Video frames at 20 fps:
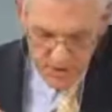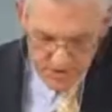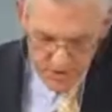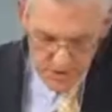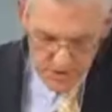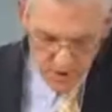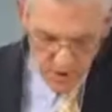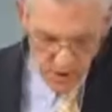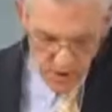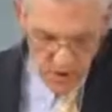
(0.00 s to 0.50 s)

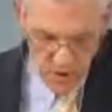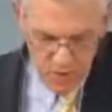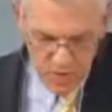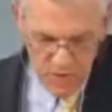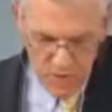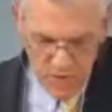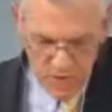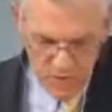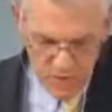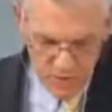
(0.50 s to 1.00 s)

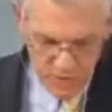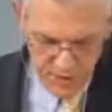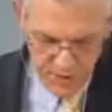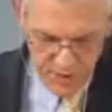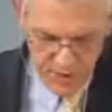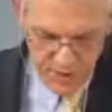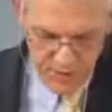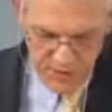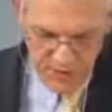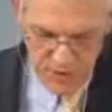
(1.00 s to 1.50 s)
flow
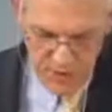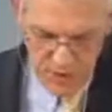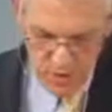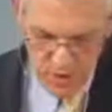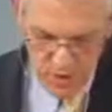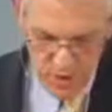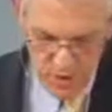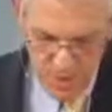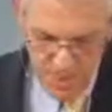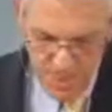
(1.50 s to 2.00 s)
things, and so
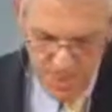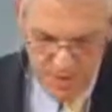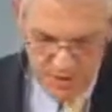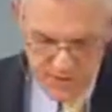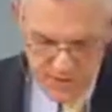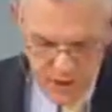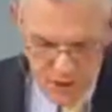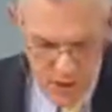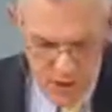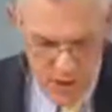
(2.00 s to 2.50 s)
on.
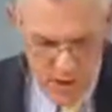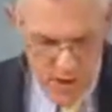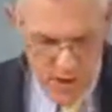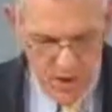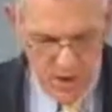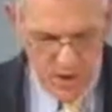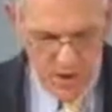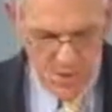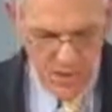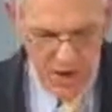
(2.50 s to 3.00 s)
So
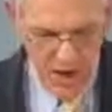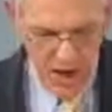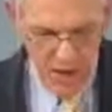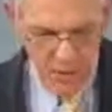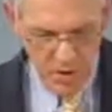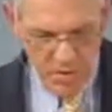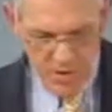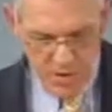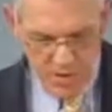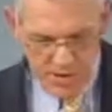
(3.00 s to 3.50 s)
the
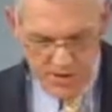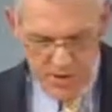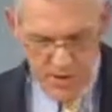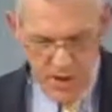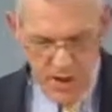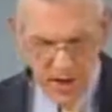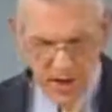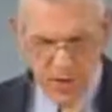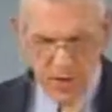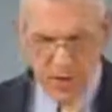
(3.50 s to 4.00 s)
problem is
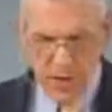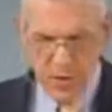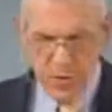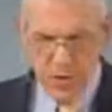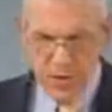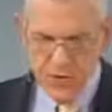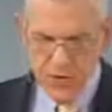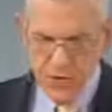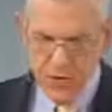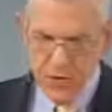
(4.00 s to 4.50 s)
then that
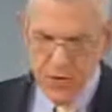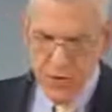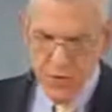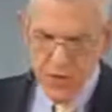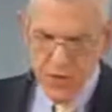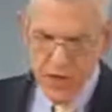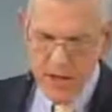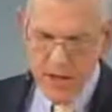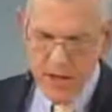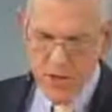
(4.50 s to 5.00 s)
we try to
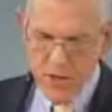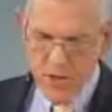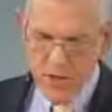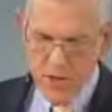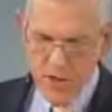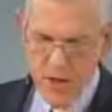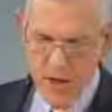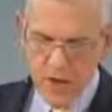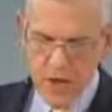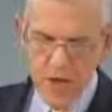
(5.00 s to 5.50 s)

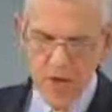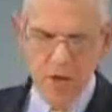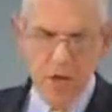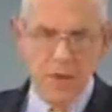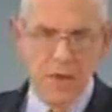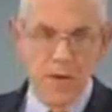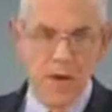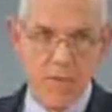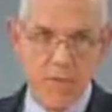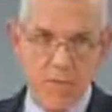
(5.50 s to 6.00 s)
reconstruct
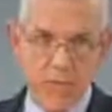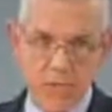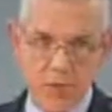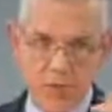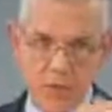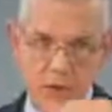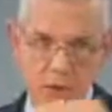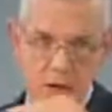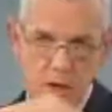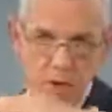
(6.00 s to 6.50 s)
by
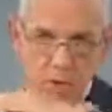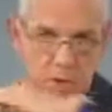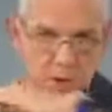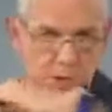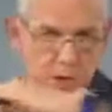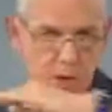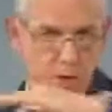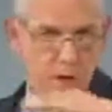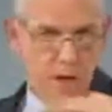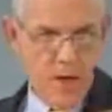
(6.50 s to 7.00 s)
measuring what's
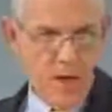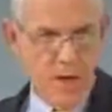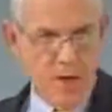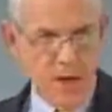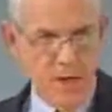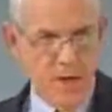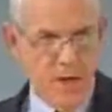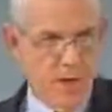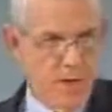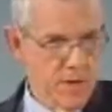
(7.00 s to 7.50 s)
going on
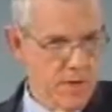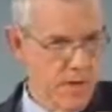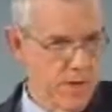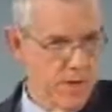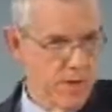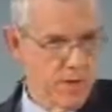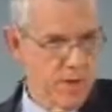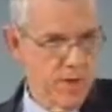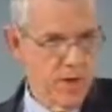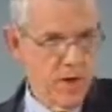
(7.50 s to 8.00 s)
in the
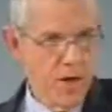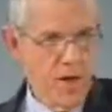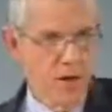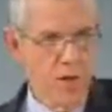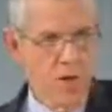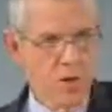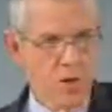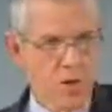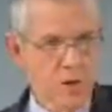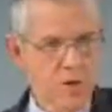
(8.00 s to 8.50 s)
surrogate
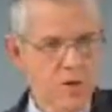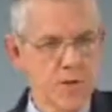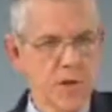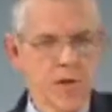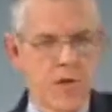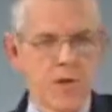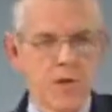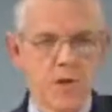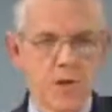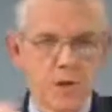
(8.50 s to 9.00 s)
world
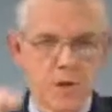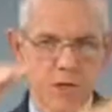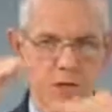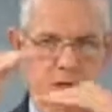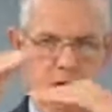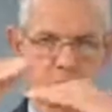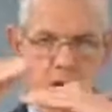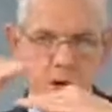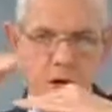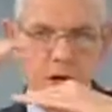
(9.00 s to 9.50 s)
to what's
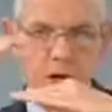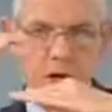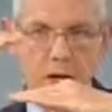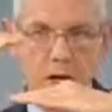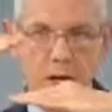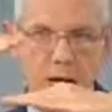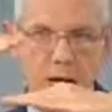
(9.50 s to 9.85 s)
going on